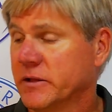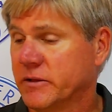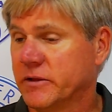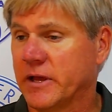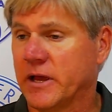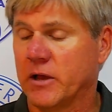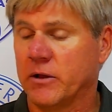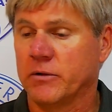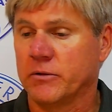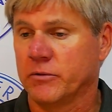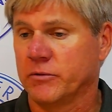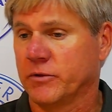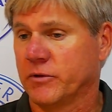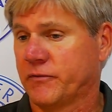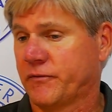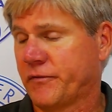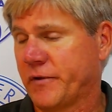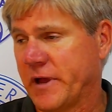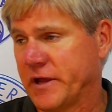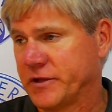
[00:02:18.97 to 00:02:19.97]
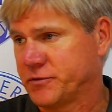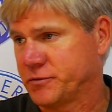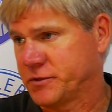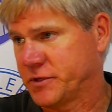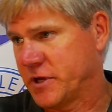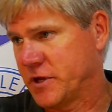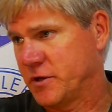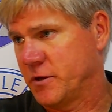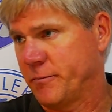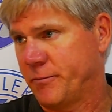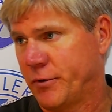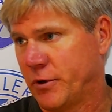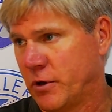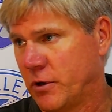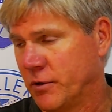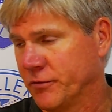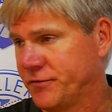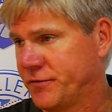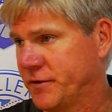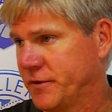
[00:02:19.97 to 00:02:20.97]
That the France was getting the
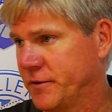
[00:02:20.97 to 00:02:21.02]
ball to